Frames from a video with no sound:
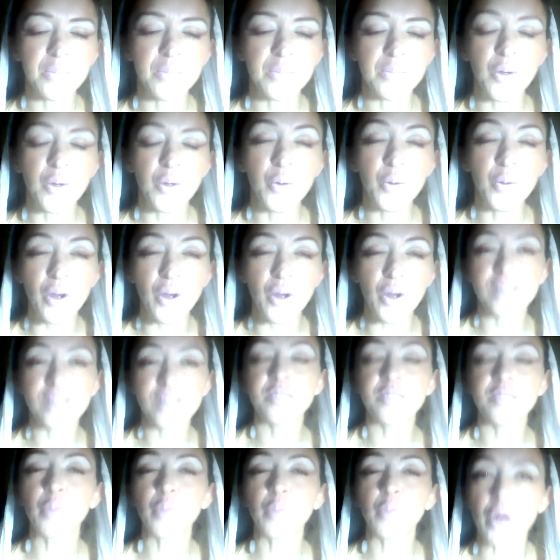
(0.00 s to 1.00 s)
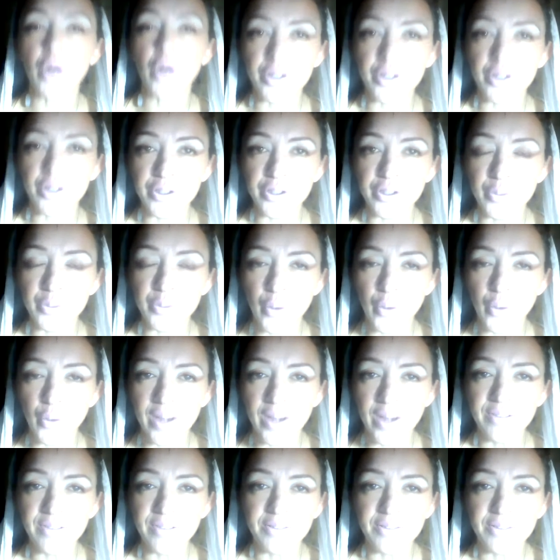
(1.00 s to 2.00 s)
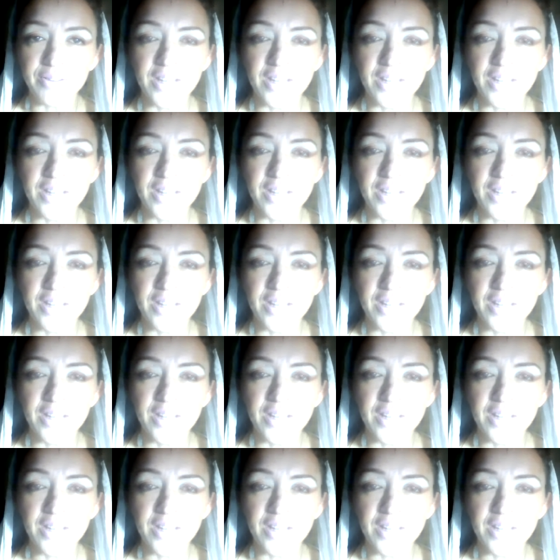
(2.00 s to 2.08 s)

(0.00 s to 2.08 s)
Oberon's partner and wife.